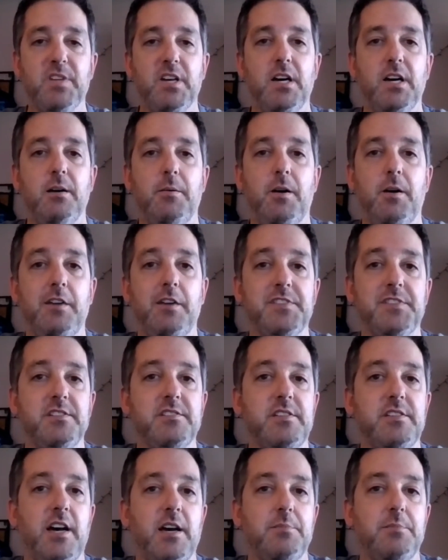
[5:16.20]

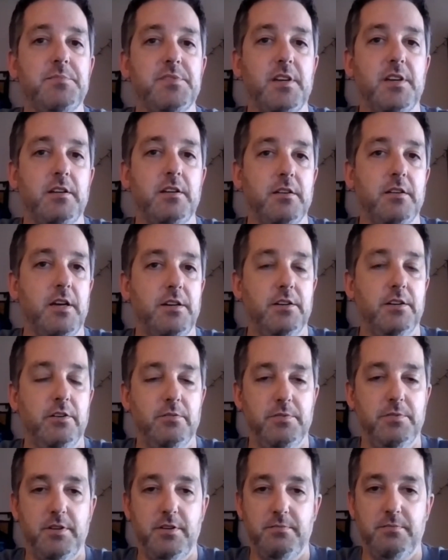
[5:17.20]
Oftentimes, I
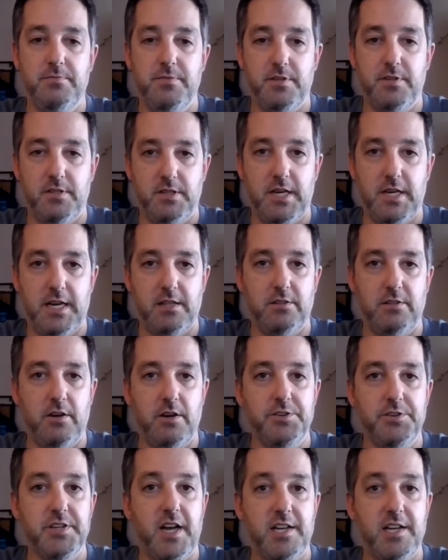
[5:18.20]
know there are a lot of
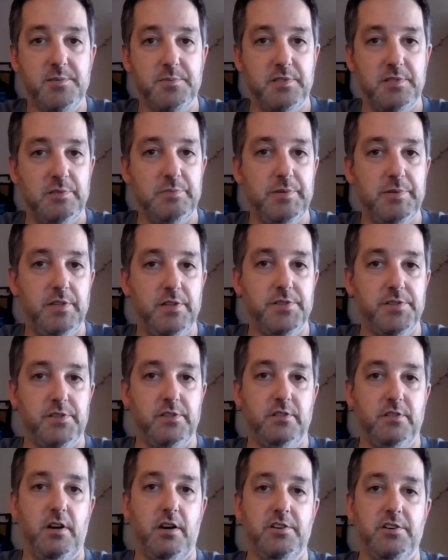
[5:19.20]
large hospital bills
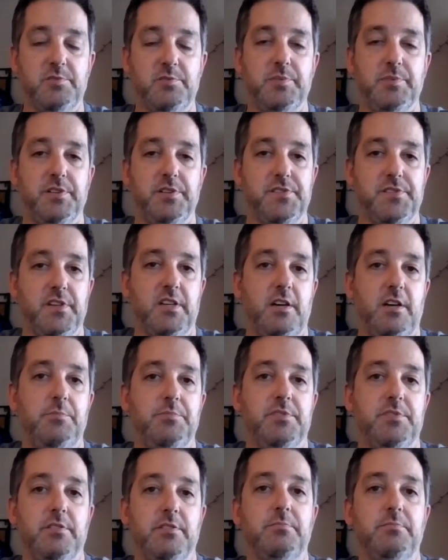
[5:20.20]
or large bills that
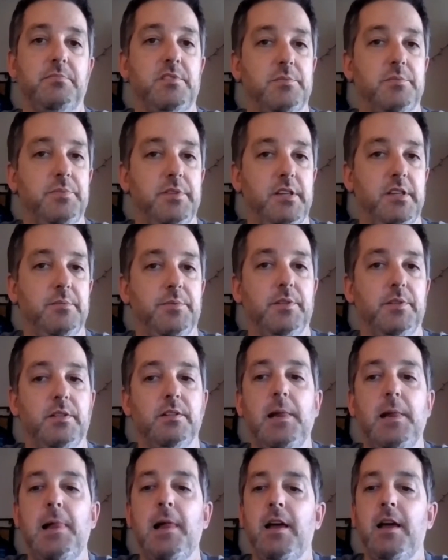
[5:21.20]
come to
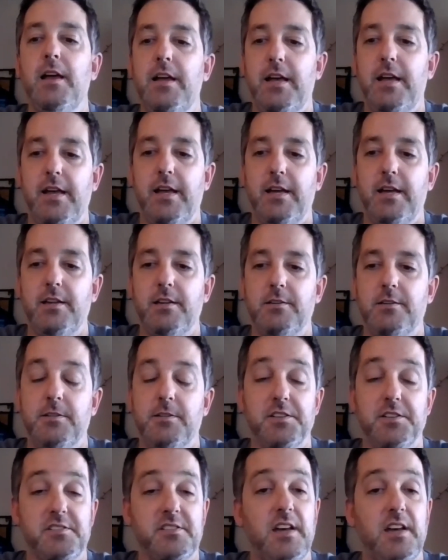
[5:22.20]
people, and
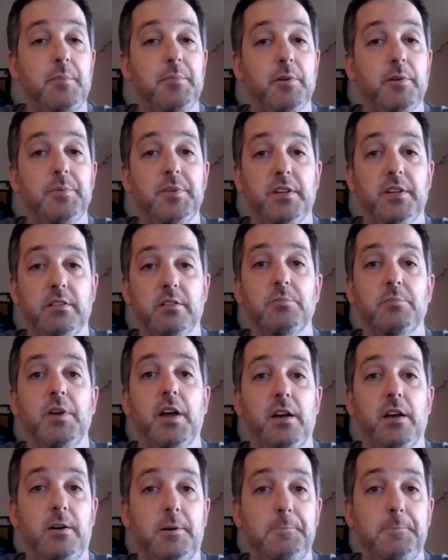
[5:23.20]
they'll stop opening their
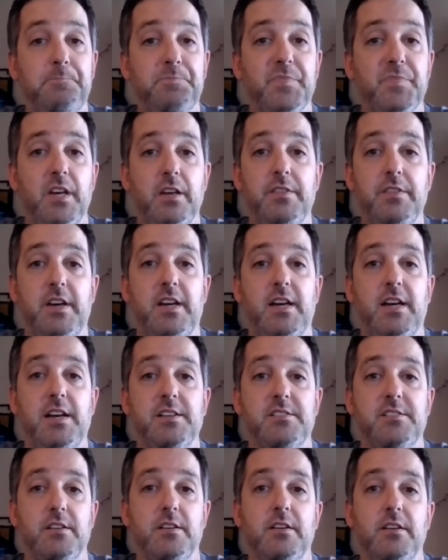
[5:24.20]
mail. And that
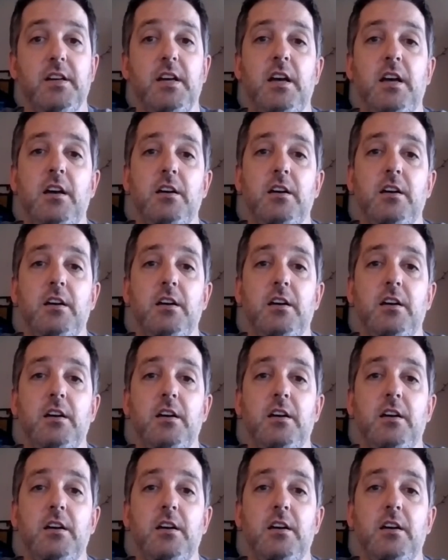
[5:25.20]
has a